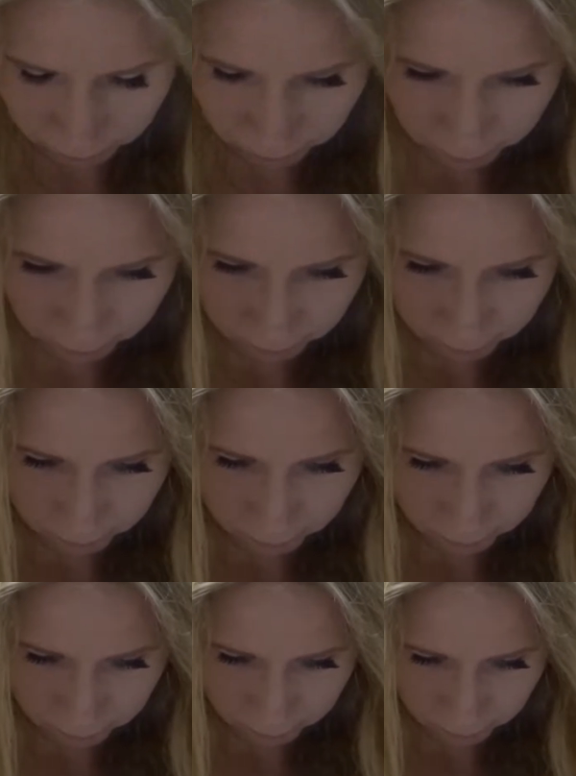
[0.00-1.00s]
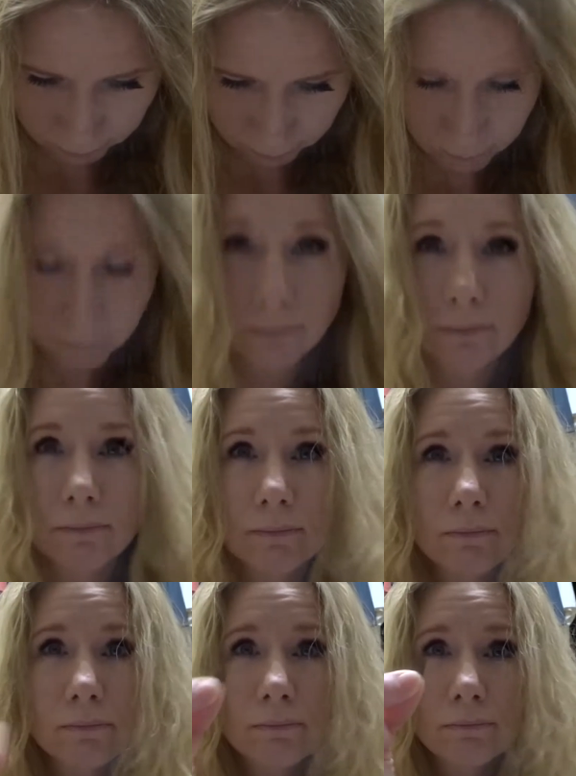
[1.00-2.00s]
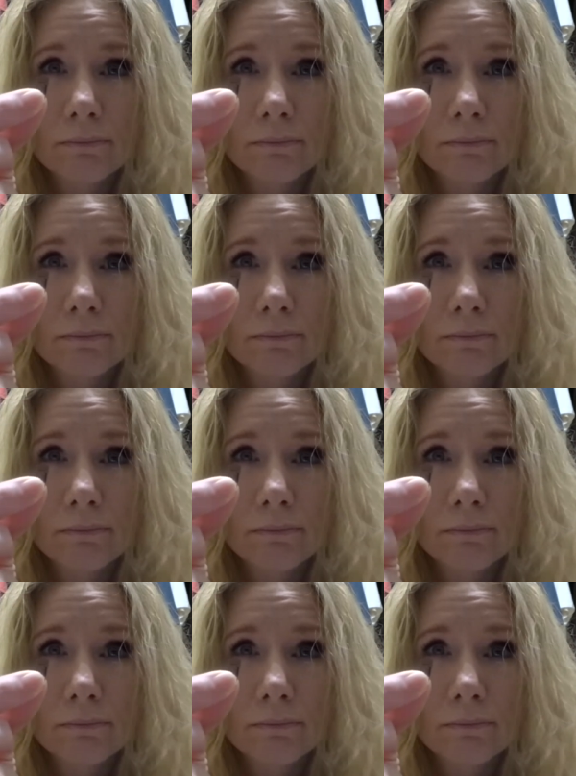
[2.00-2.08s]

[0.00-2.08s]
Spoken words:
(silence)